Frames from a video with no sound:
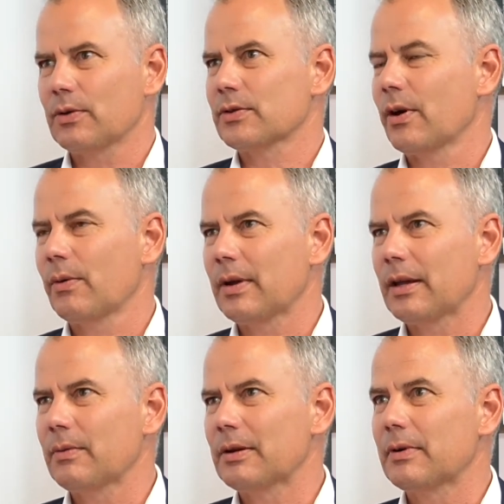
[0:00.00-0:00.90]
So we,
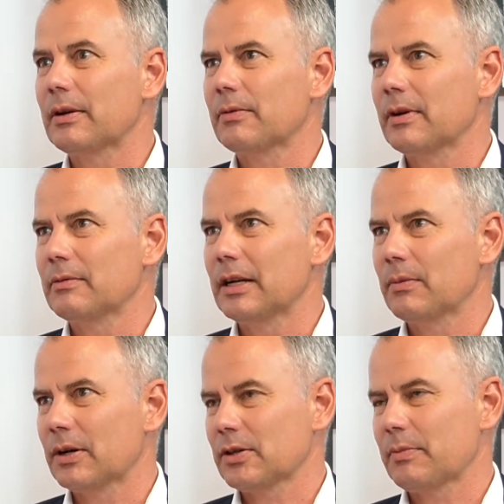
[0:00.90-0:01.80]
we, we really
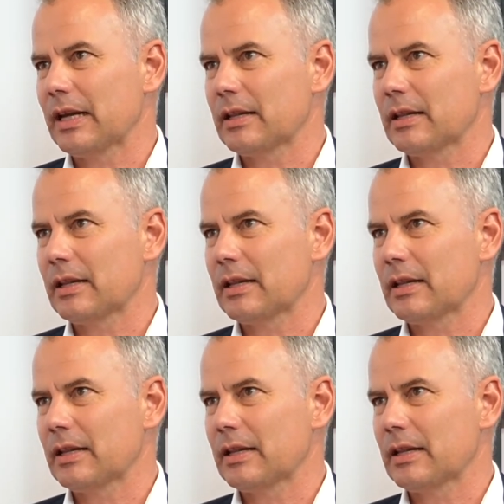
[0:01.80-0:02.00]
want to be at